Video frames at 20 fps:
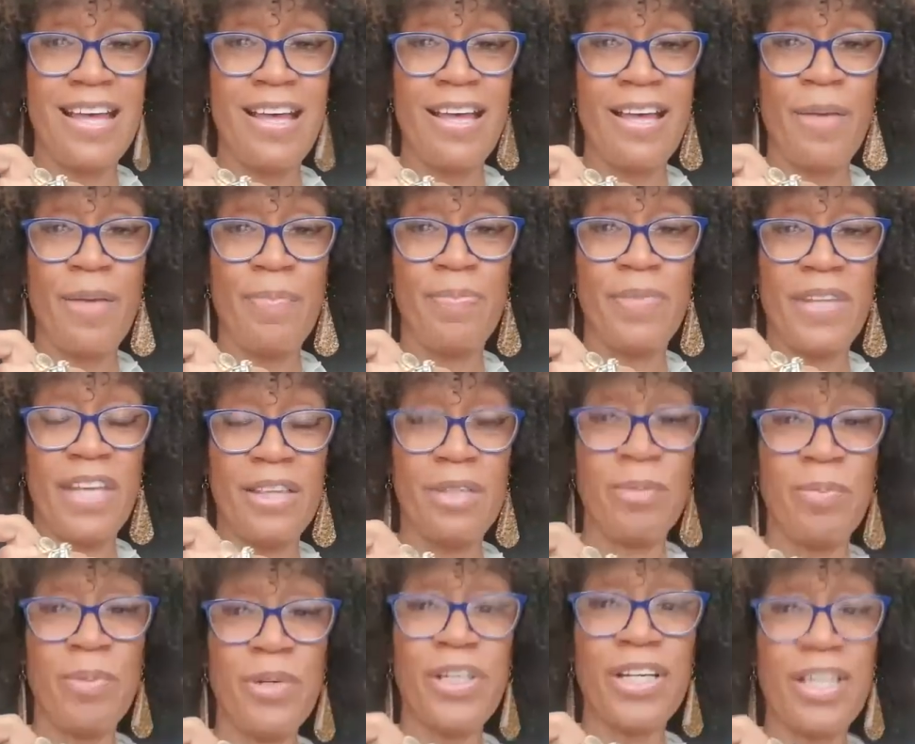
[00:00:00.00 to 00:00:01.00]
in the
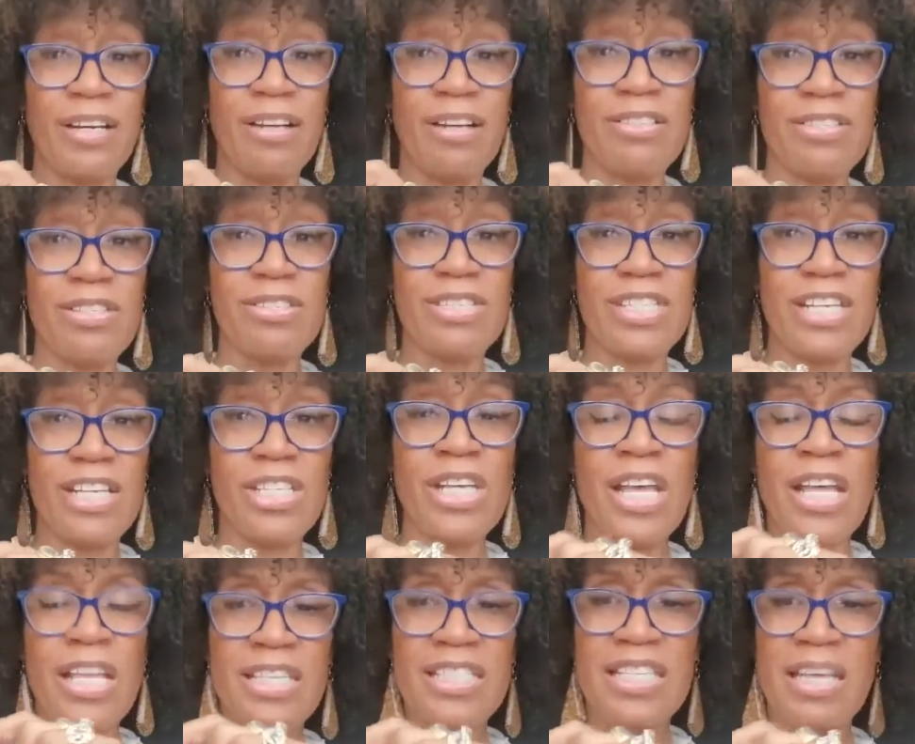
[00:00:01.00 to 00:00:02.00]
book, it also says,
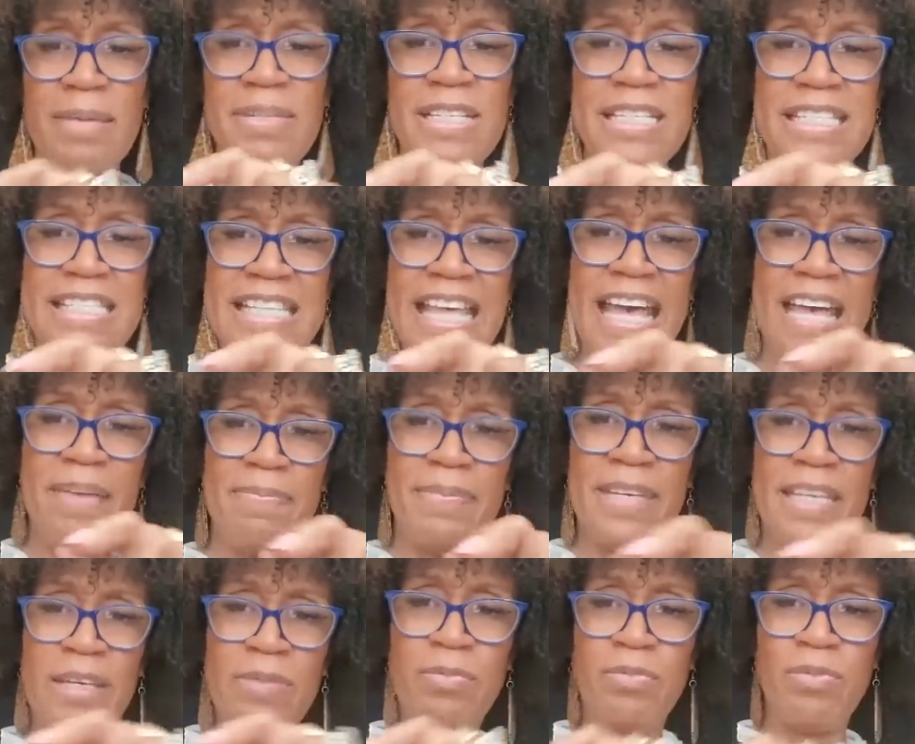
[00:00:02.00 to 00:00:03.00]
something inside
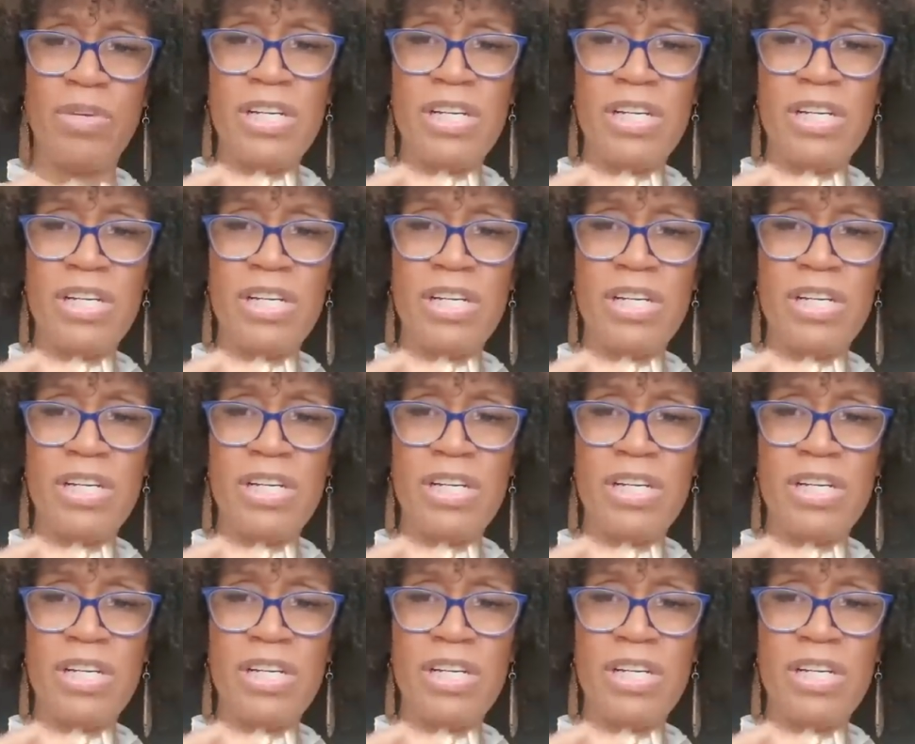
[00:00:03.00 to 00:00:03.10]
me